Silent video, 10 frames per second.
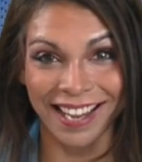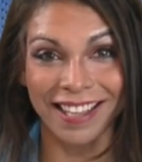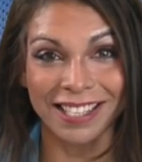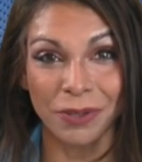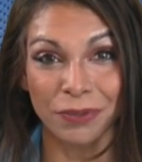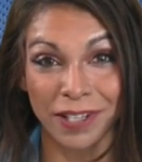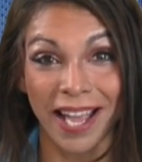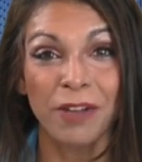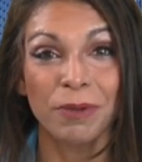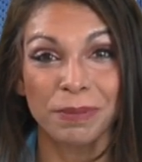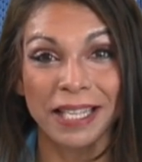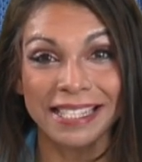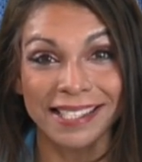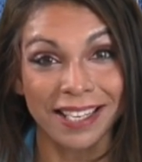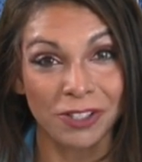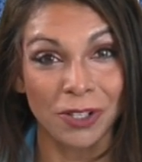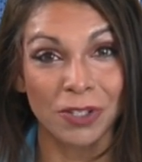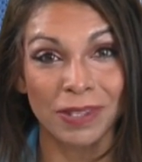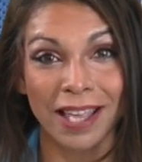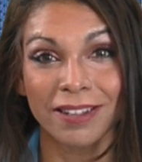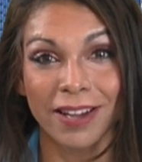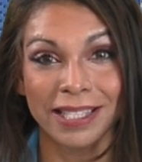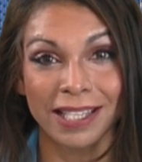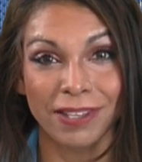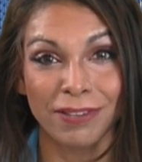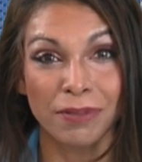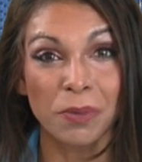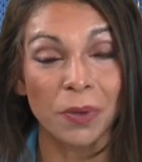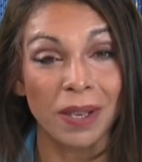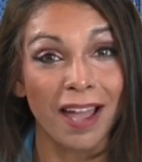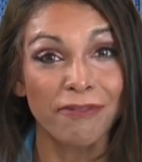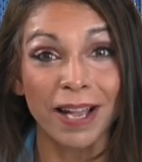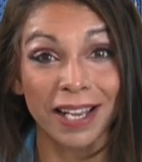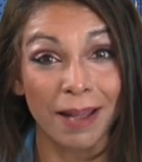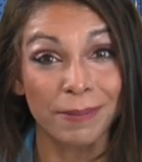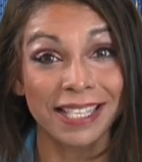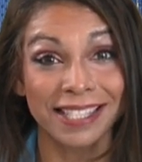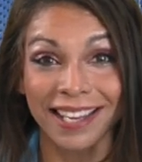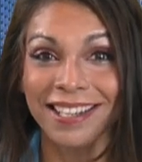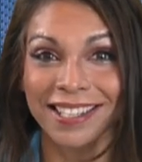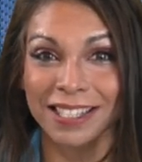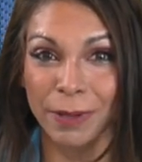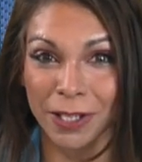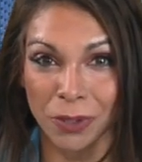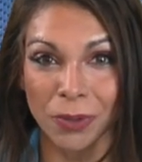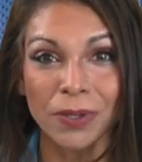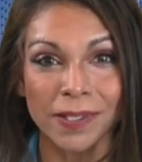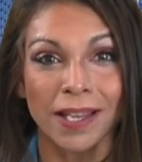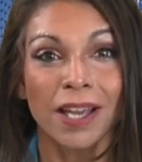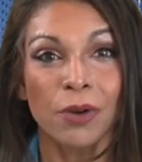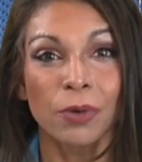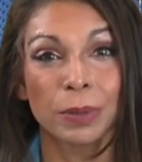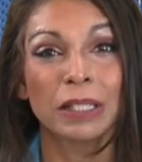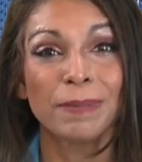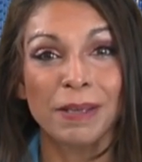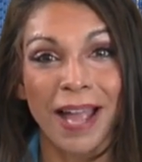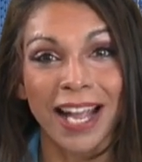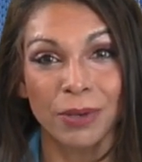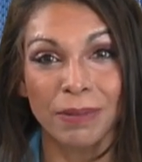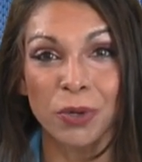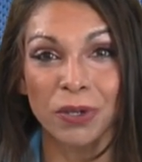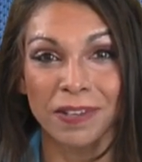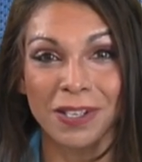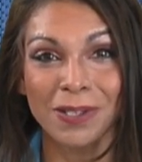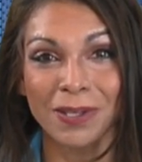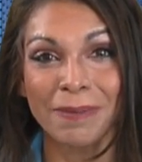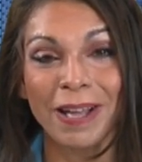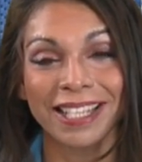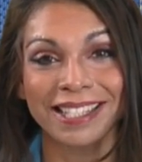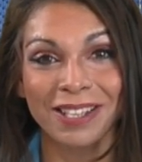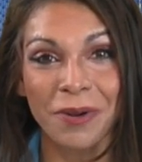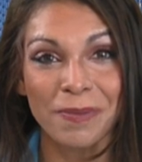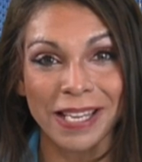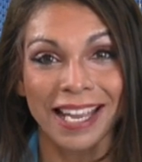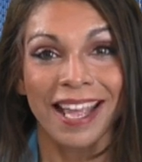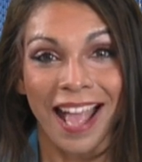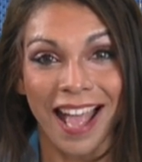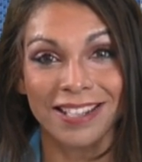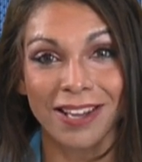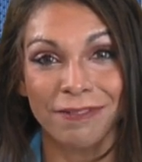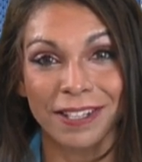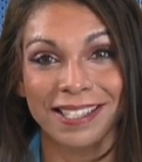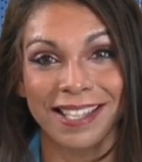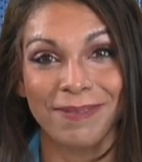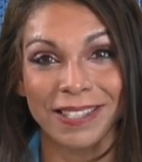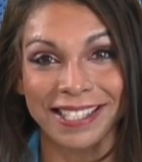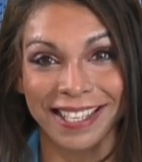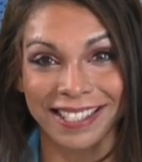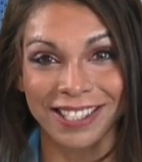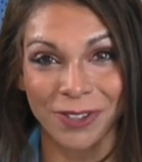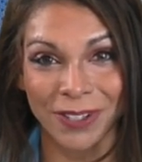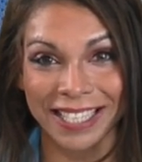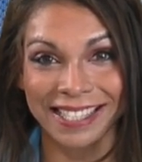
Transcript: And that's all for now. But please stay tuned with Kalkine TV for more live market updates and expert talks. We will be back with more of the news on the markets, economy, and diverse themes and sectors shortly.